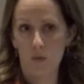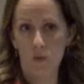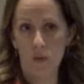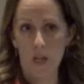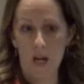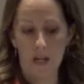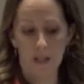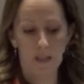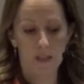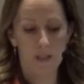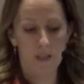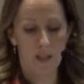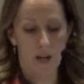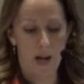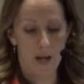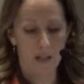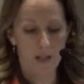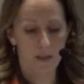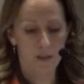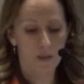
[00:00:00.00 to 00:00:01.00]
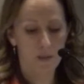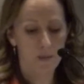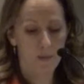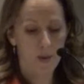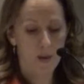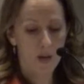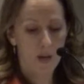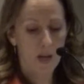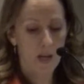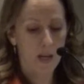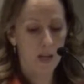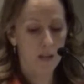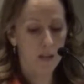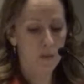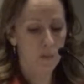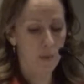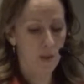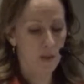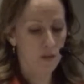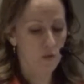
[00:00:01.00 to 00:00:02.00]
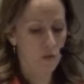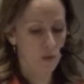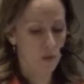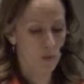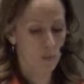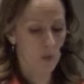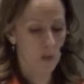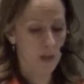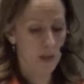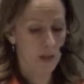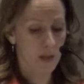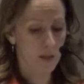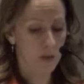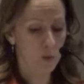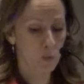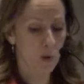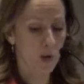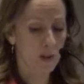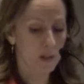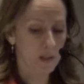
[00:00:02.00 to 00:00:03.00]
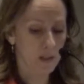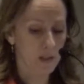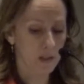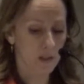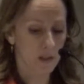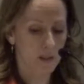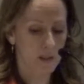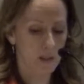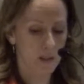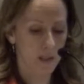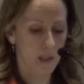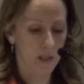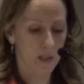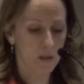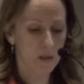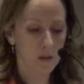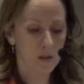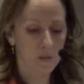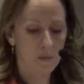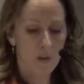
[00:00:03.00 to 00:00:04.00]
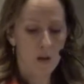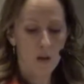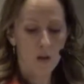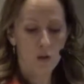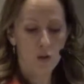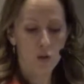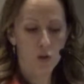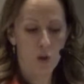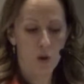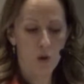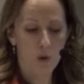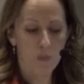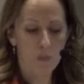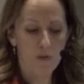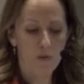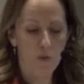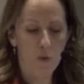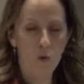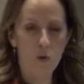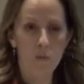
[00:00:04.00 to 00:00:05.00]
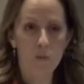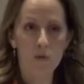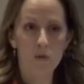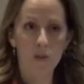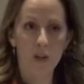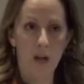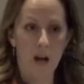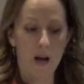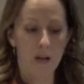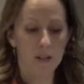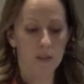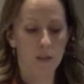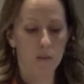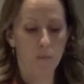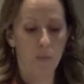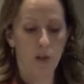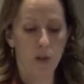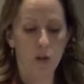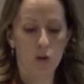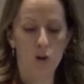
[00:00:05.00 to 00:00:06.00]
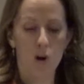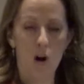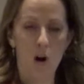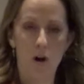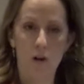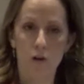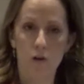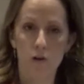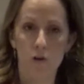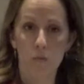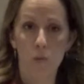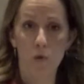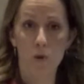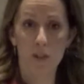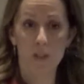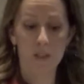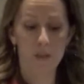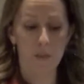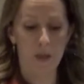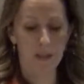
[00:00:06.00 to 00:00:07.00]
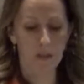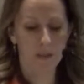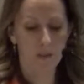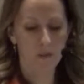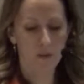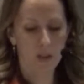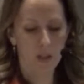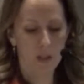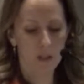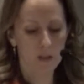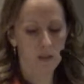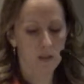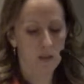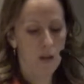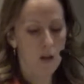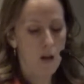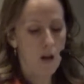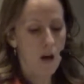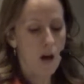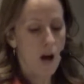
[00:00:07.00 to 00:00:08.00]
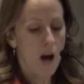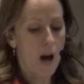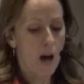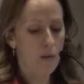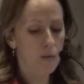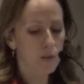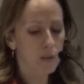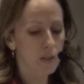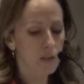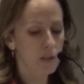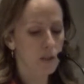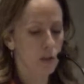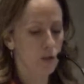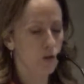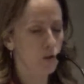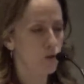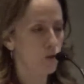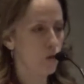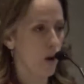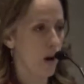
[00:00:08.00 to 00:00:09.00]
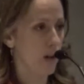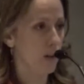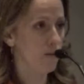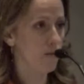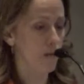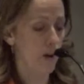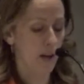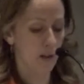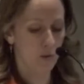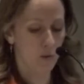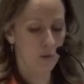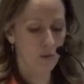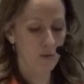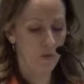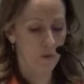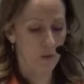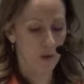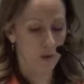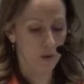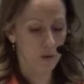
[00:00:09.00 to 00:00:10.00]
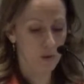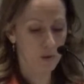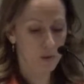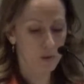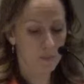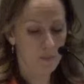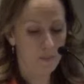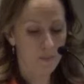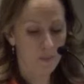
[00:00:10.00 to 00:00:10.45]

react to dyes and the big three, as well as salicylates. So before moving on to bigger, harder, and more expensive things, I would consider trying Feingold first.